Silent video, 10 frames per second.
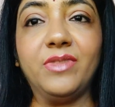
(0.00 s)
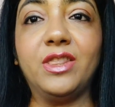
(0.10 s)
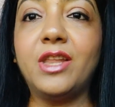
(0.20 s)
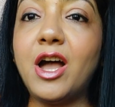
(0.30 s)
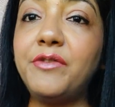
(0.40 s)

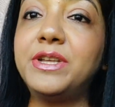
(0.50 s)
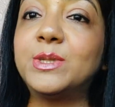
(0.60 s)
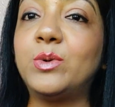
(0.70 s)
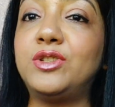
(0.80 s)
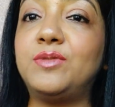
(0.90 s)
Now
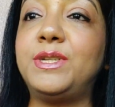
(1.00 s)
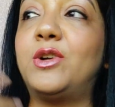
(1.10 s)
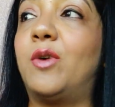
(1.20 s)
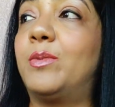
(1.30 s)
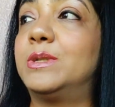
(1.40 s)
it's going to be
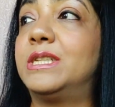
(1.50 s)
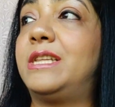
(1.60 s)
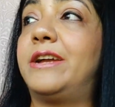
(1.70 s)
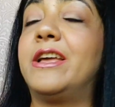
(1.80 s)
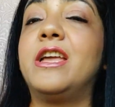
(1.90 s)
the opposite,
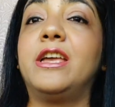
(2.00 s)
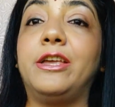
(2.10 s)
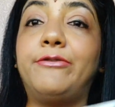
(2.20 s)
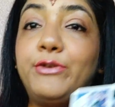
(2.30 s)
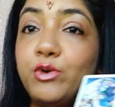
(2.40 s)
that
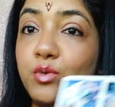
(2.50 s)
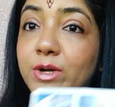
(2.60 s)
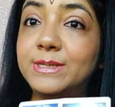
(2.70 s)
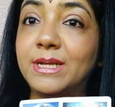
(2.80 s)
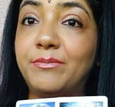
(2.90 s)
if you
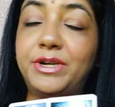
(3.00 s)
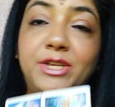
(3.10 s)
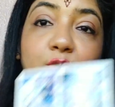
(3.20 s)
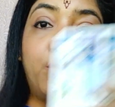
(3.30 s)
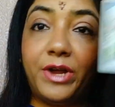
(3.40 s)
were
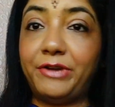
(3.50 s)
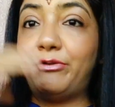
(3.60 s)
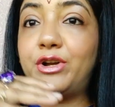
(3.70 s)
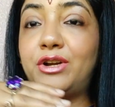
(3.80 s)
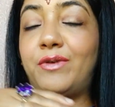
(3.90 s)
somebody who went
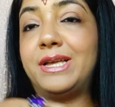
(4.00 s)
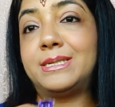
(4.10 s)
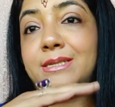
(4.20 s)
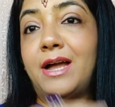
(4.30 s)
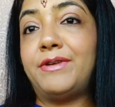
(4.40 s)
for
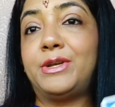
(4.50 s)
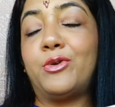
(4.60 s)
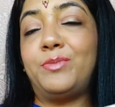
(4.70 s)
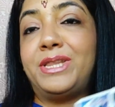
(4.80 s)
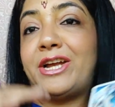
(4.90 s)
advice, now it
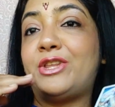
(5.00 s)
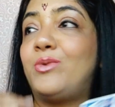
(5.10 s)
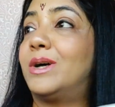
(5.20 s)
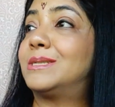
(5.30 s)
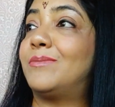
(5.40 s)
could be that
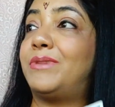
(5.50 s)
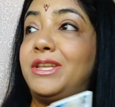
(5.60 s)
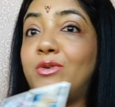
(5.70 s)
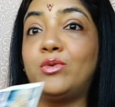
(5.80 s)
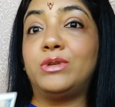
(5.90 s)
you are
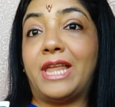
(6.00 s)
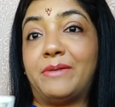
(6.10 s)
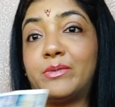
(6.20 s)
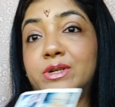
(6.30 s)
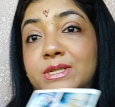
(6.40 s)
somebody who
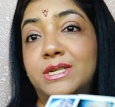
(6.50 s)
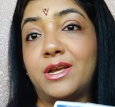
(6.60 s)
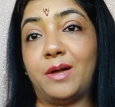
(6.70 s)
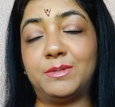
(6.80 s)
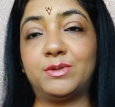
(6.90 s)
that person
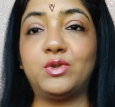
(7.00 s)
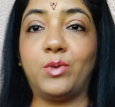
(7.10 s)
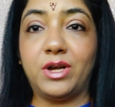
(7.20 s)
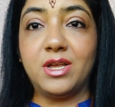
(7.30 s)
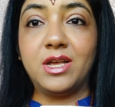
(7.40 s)
comes
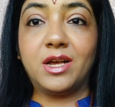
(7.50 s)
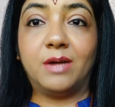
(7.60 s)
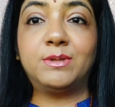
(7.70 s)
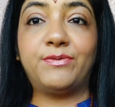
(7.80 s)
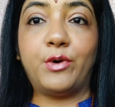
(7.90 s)

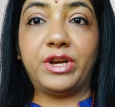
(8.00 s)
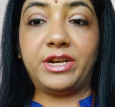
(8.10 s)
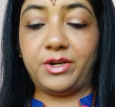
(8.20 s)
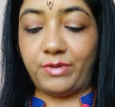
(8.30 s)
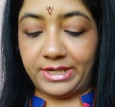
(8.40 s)
for an
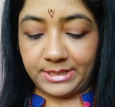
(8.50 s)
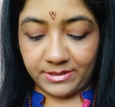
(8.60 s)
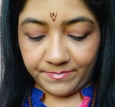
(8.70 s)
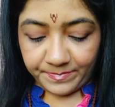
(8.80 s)
advice.